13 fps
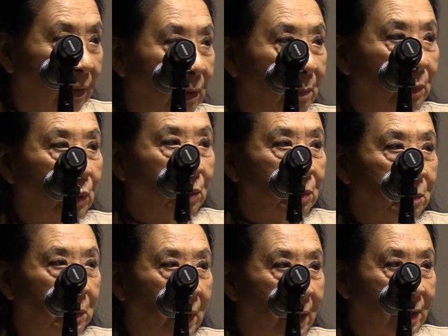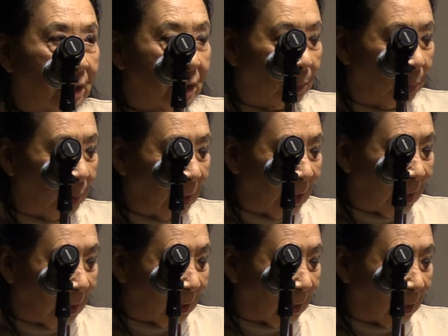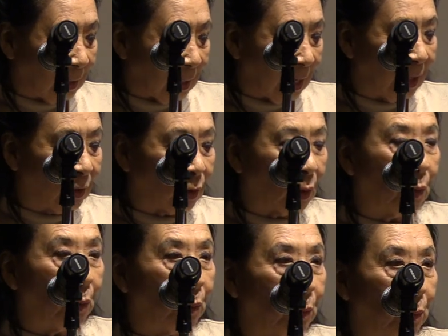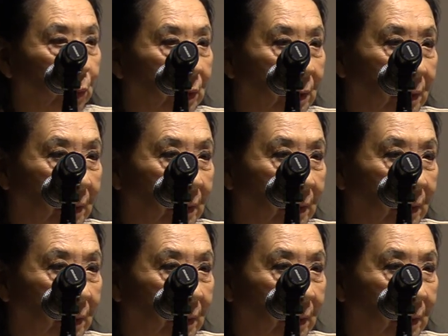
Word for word: The moon rises brilliant and cold